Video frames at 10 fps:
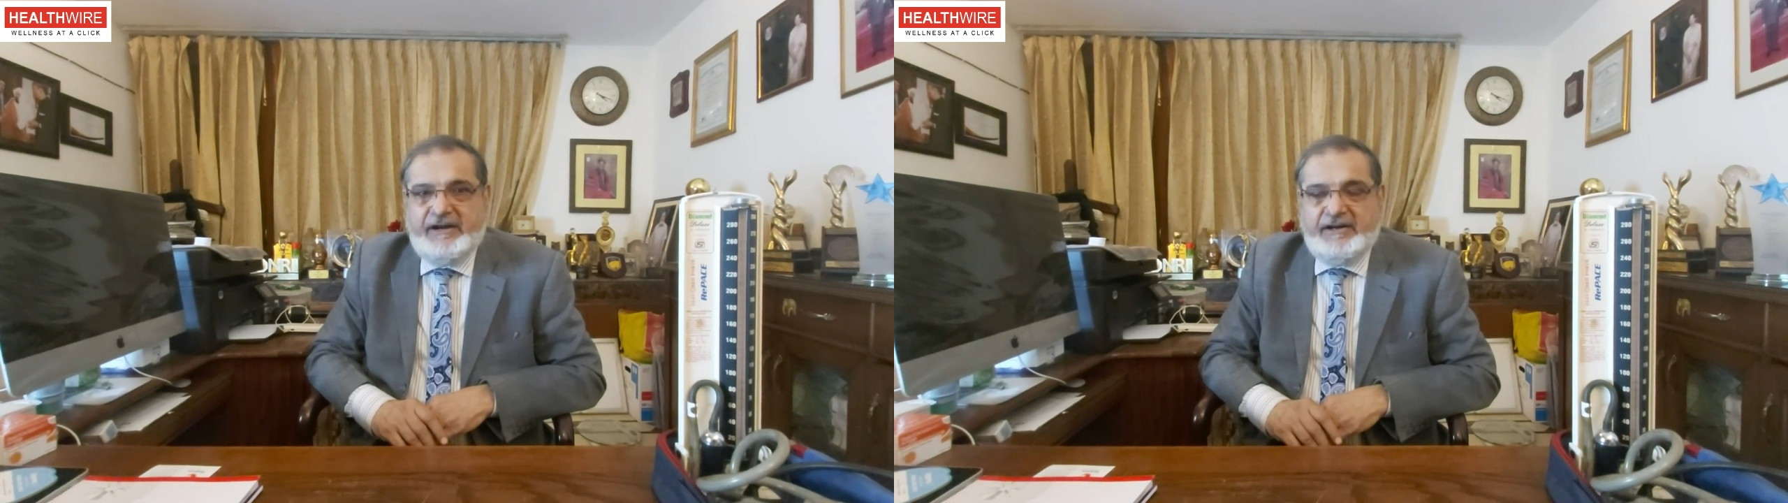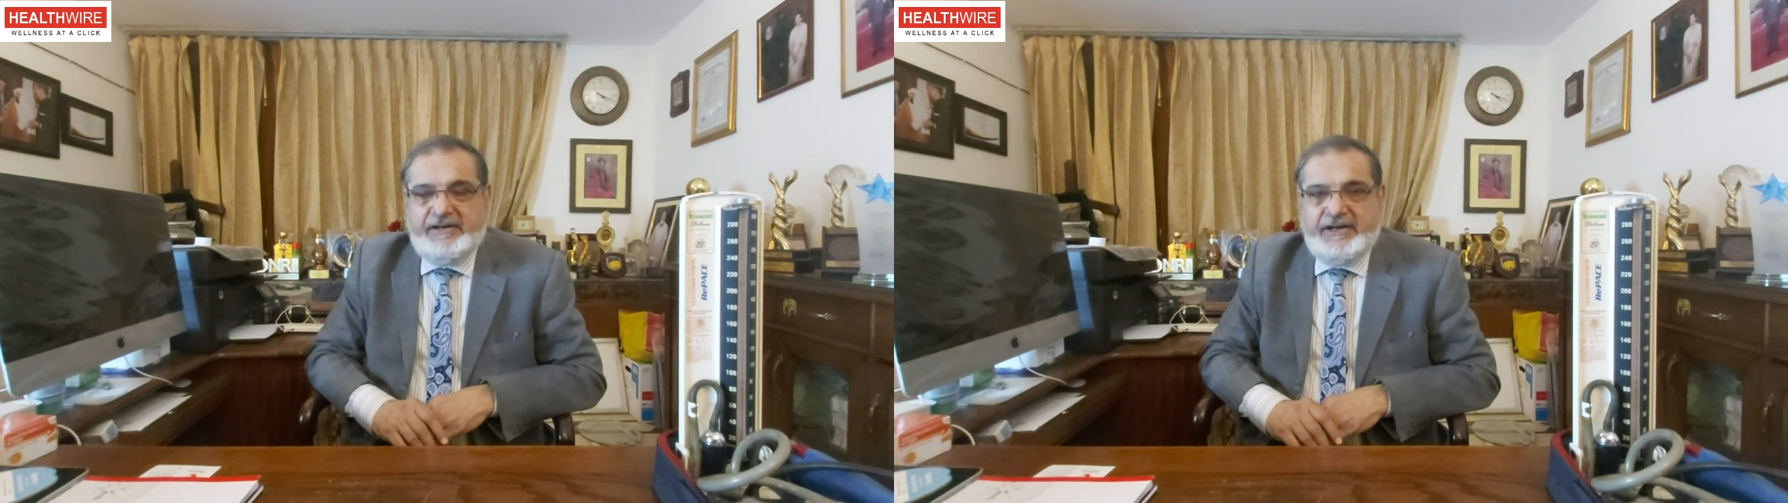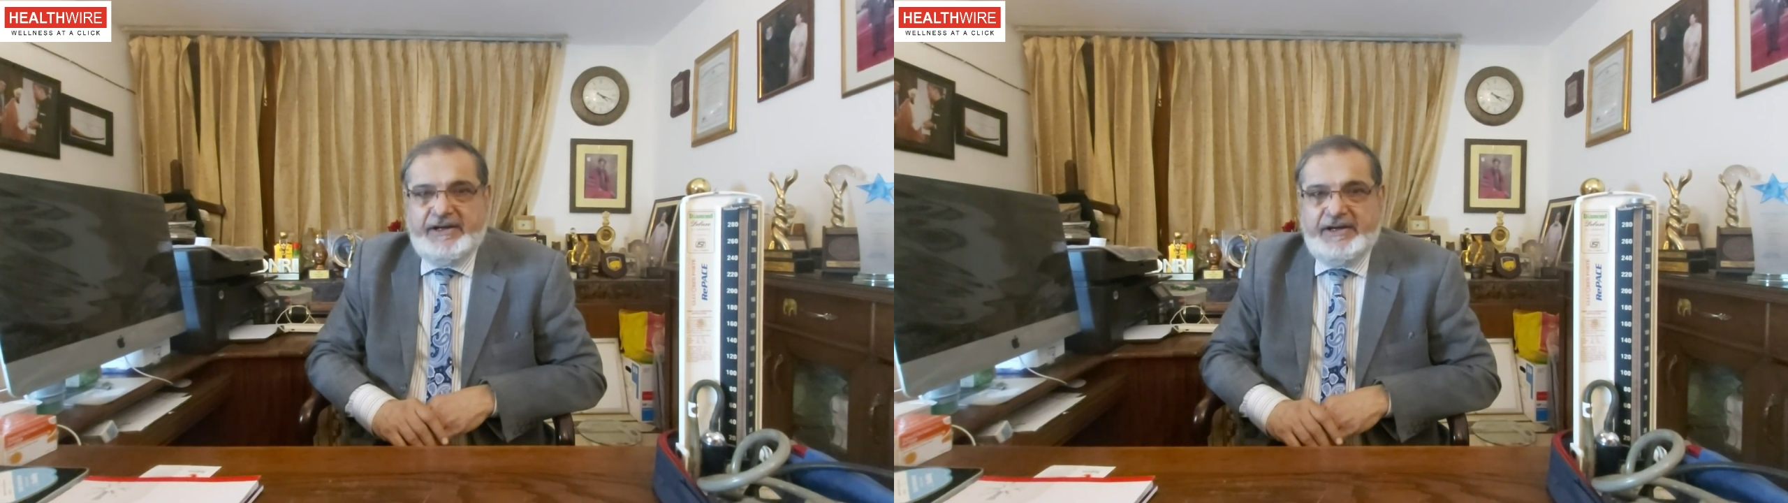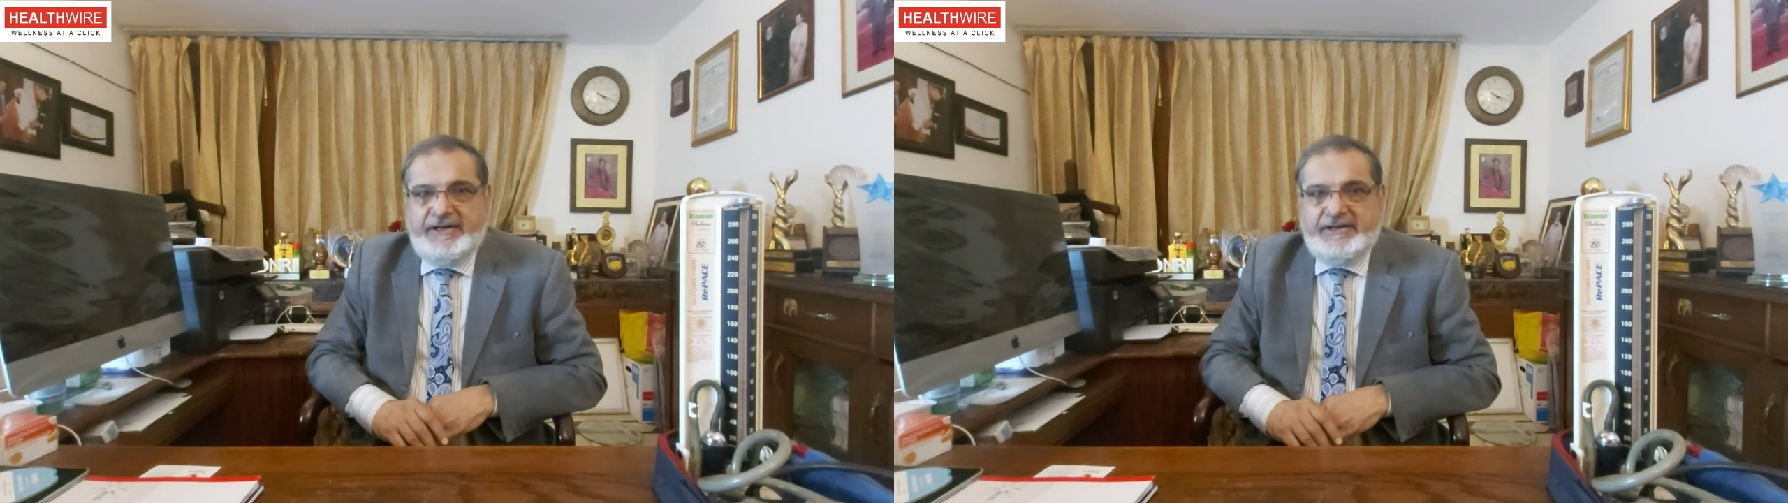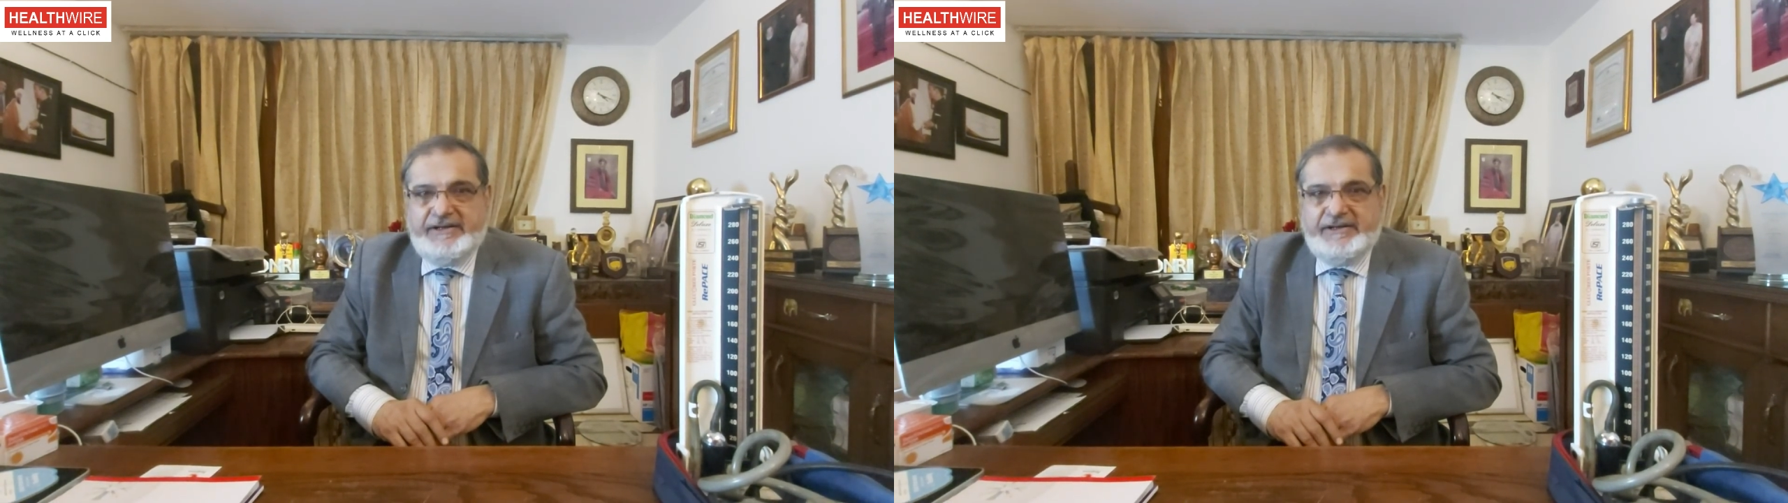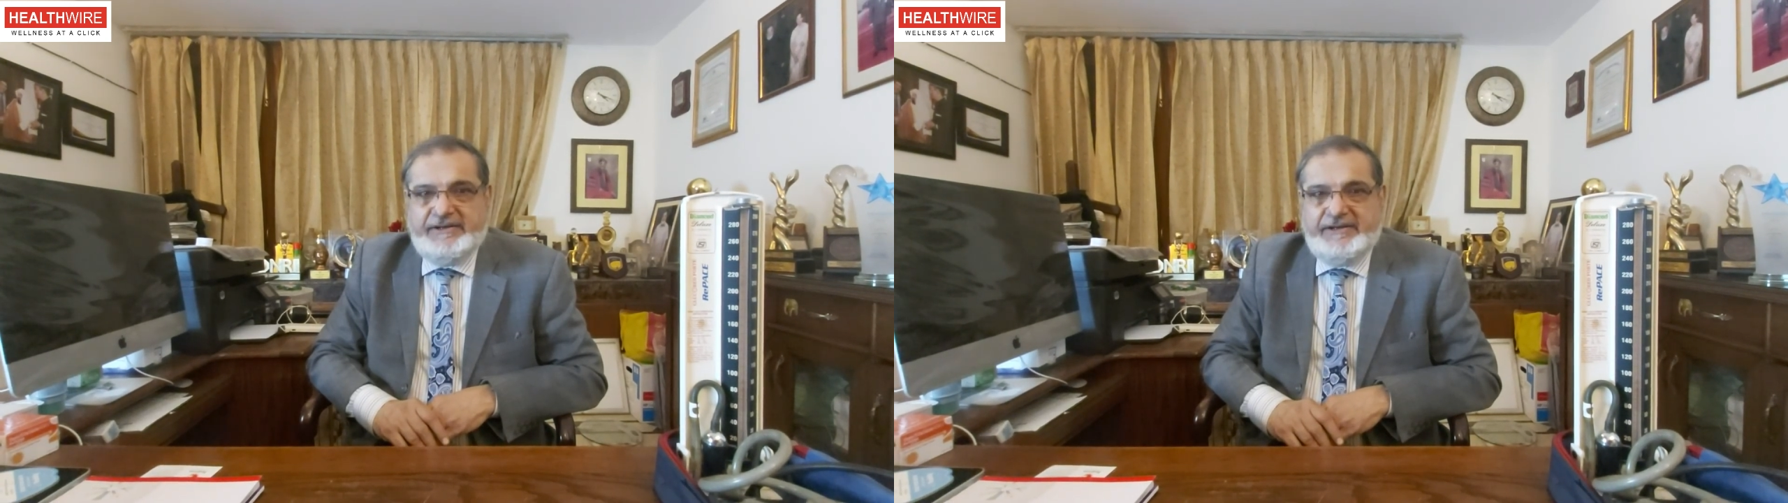heart conditions,